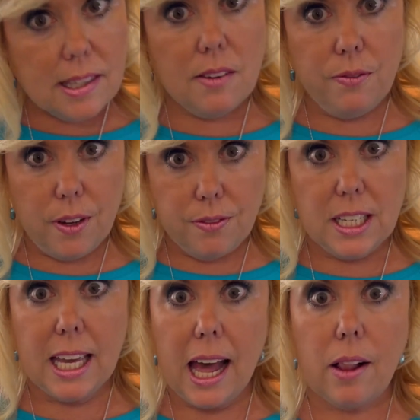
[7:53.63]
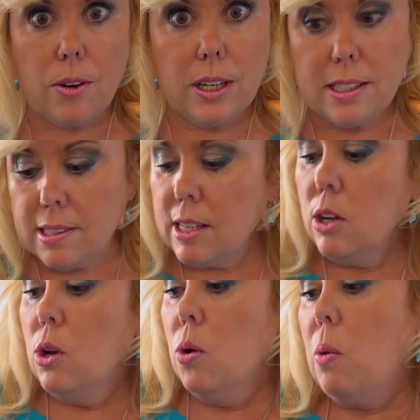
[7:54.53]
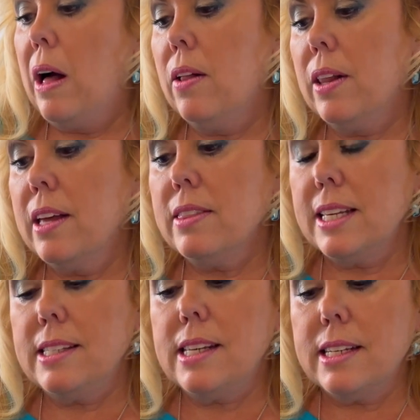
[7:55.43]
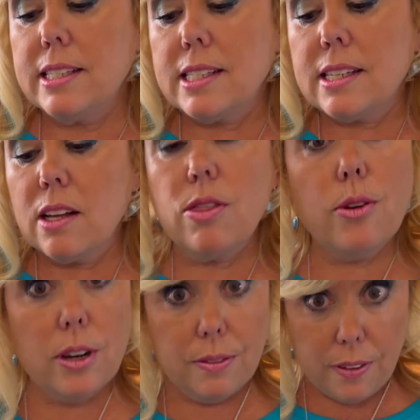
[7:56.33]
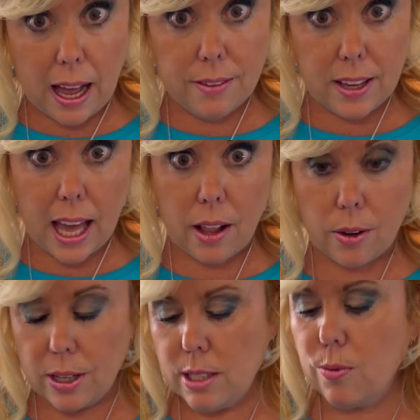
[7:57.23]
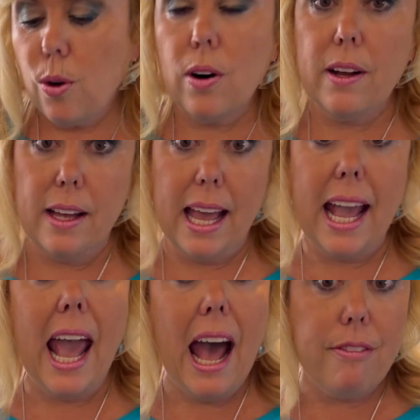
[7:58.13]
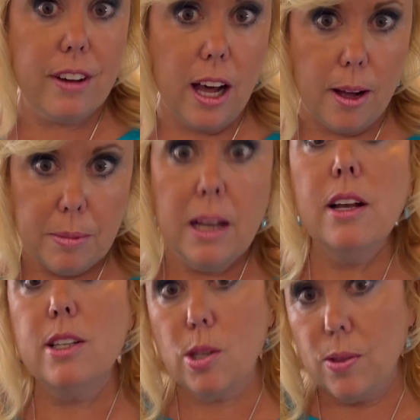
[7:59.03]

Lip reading: than 50 calories. Well, this is 35 calories for a 1/2 cup. So